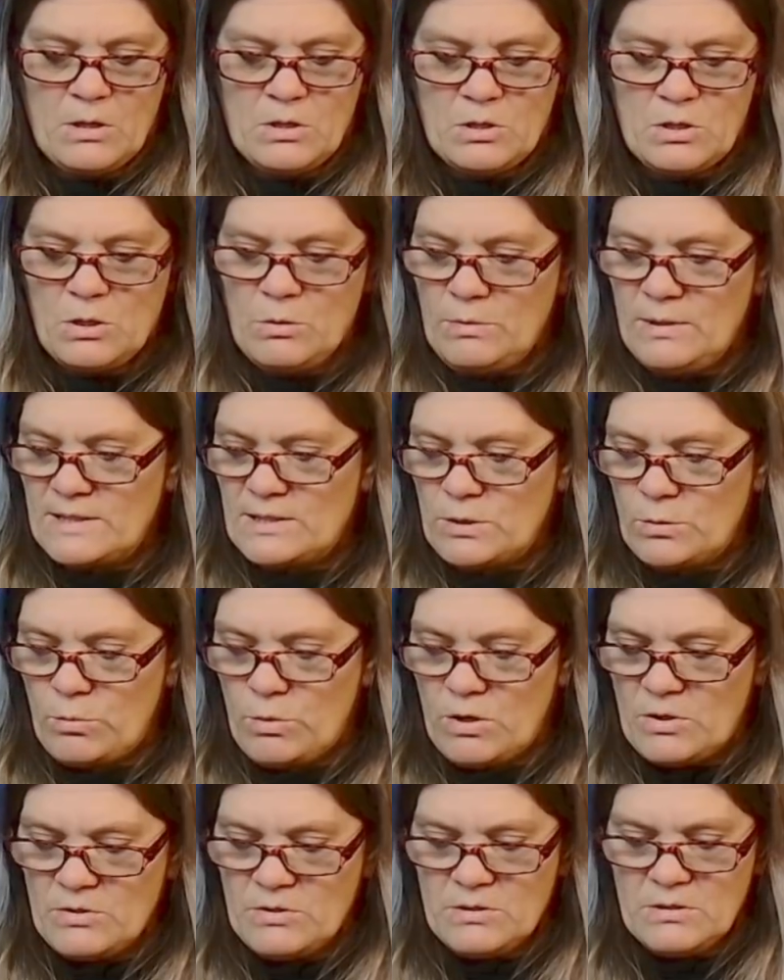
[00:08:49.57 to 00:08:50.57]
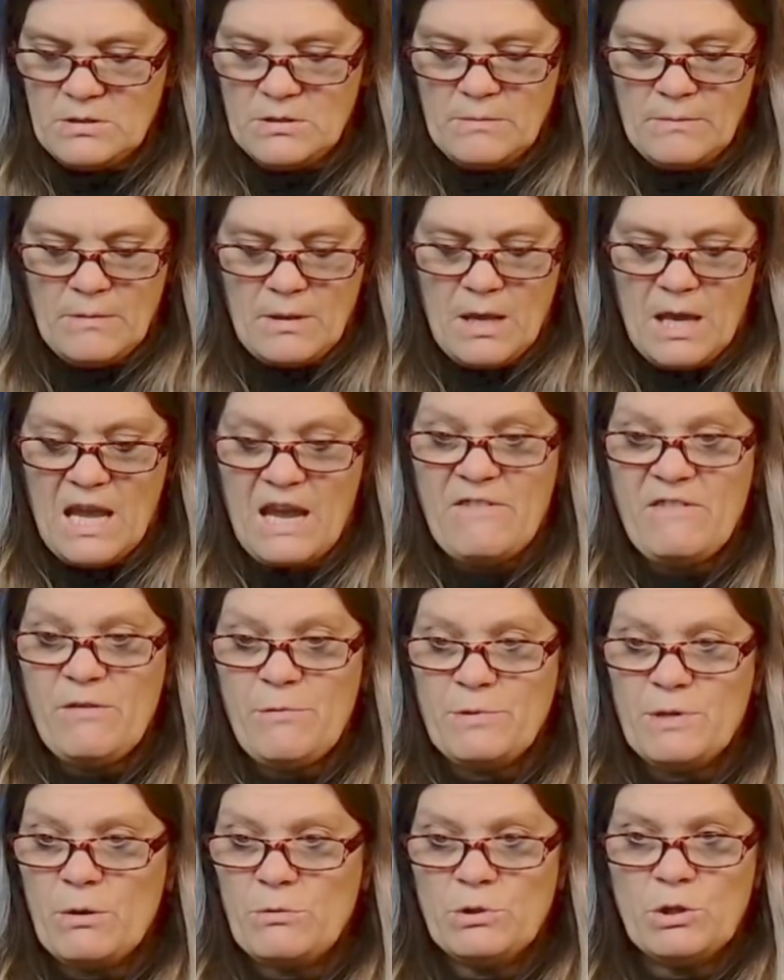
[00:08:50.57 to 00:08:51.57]
two little ones. Even if
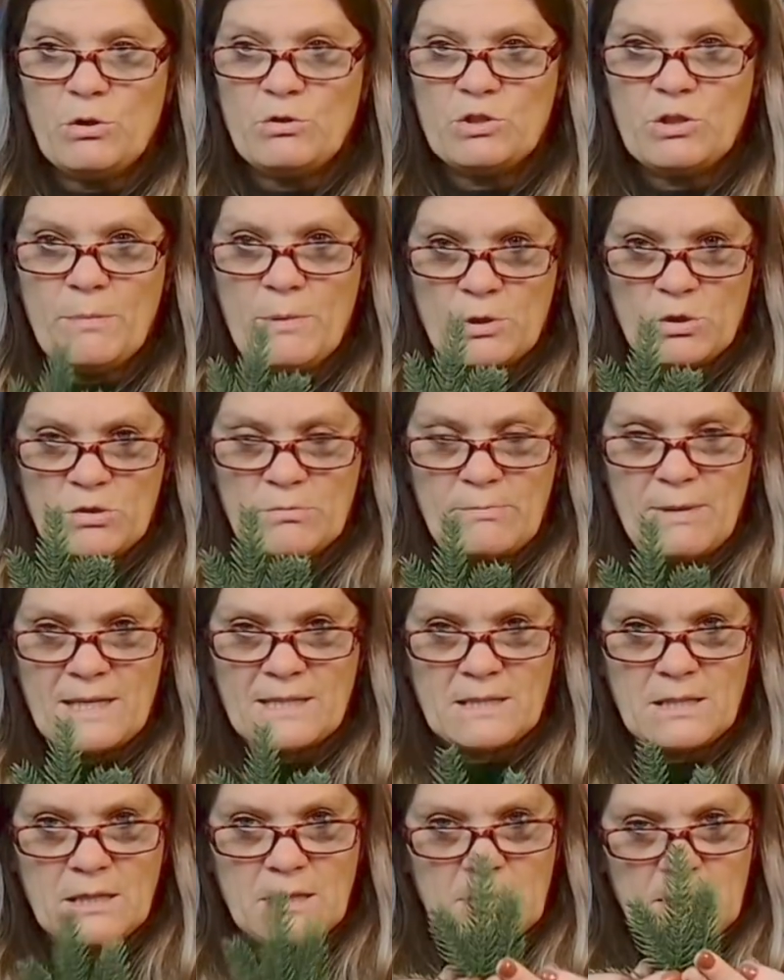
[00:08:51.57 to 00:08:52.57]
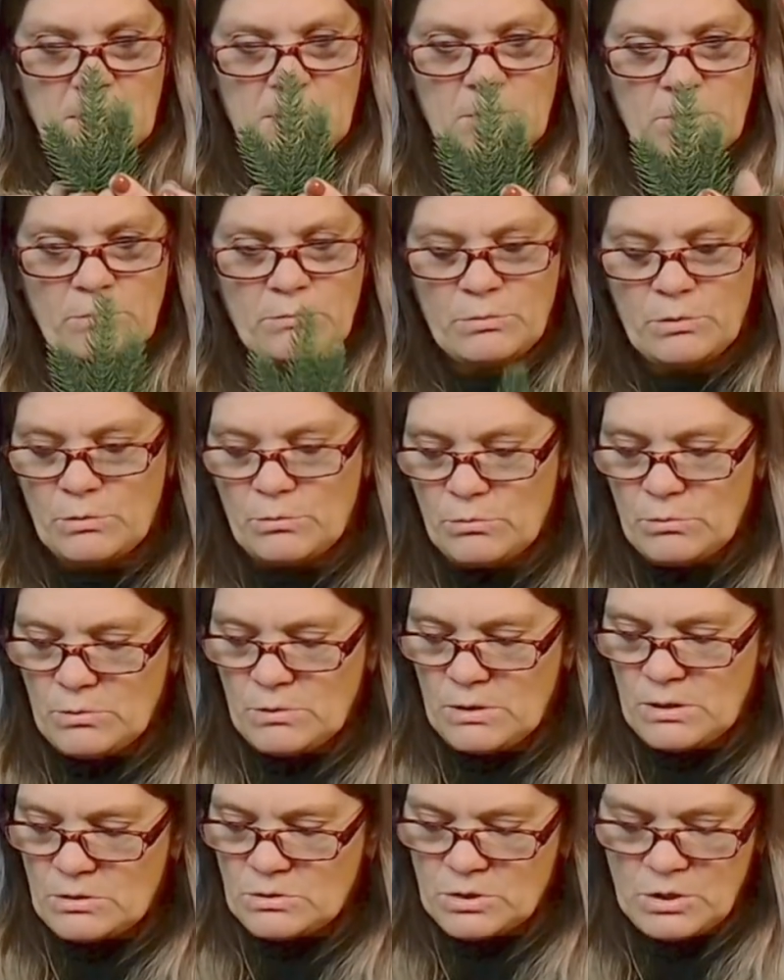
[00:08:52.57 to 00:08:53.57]
we don't use them, it doesn't matter, but
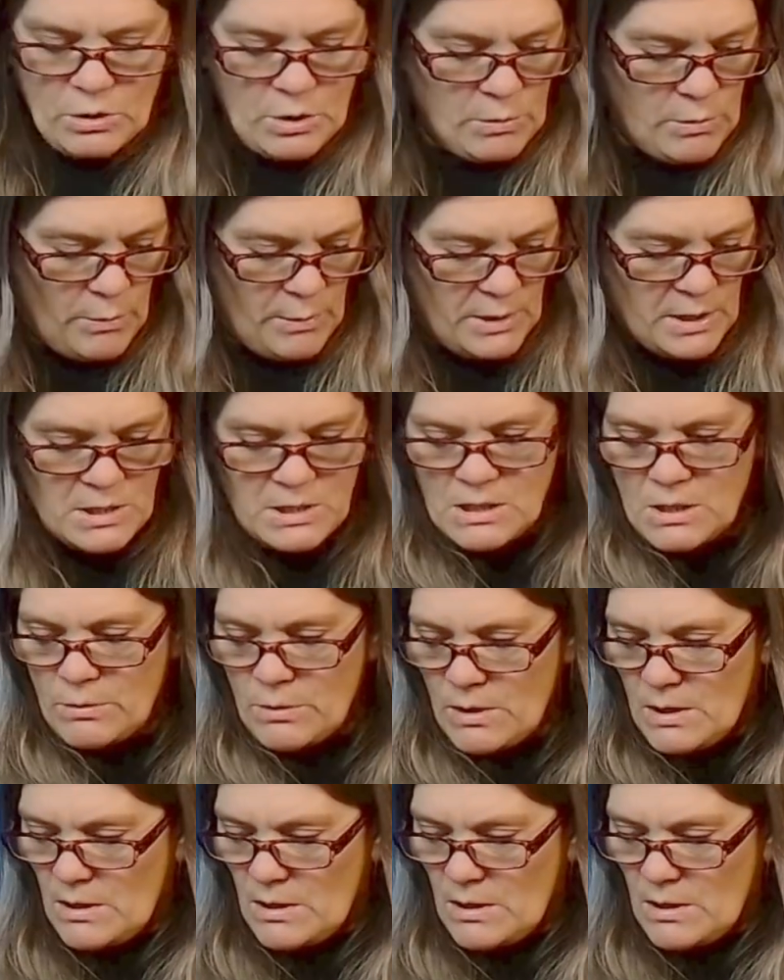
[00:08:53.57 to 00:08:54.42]
I'll show you what we can do.